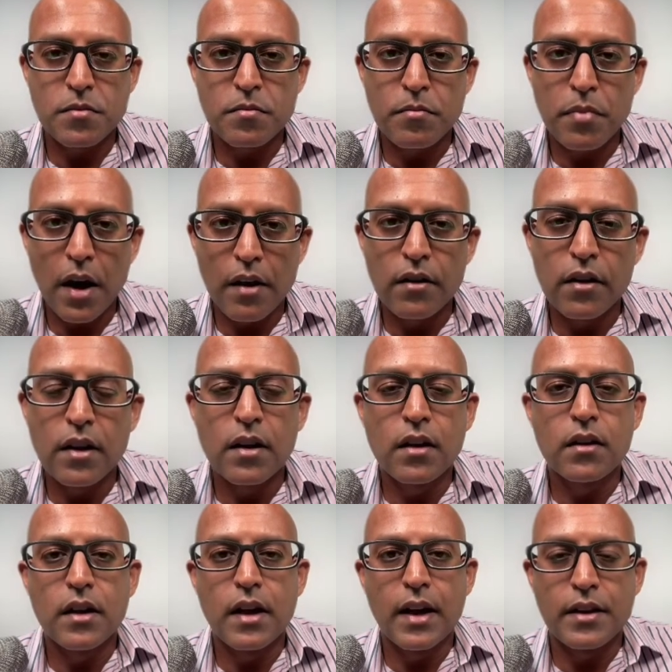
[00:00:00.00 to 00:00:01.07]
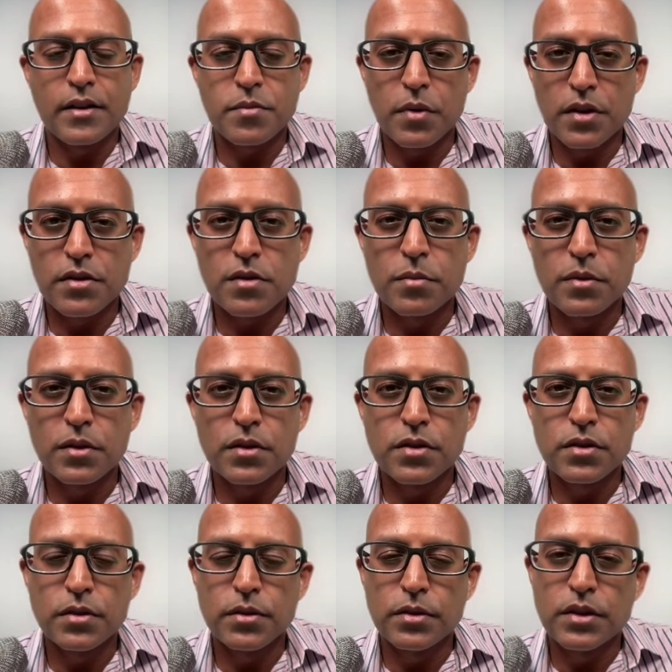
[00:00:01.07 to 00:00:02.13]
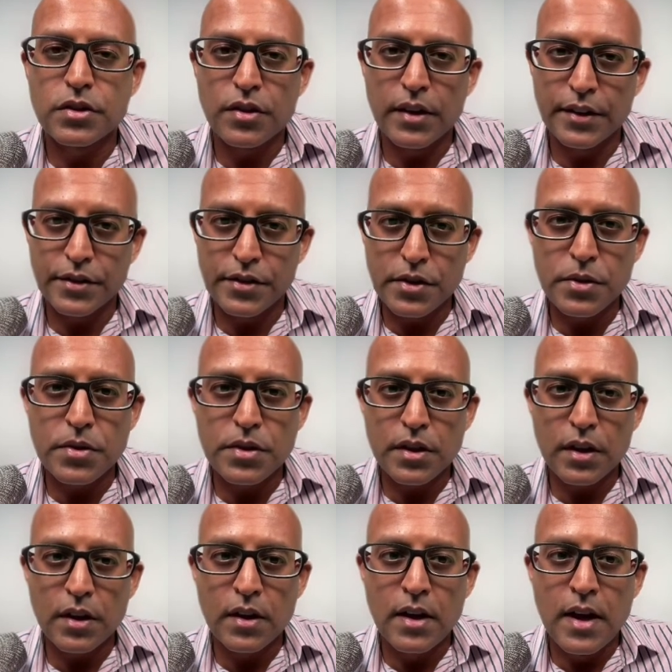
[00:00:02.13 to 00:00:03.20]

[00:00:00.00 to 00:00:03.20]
parallel as possible to the transducer.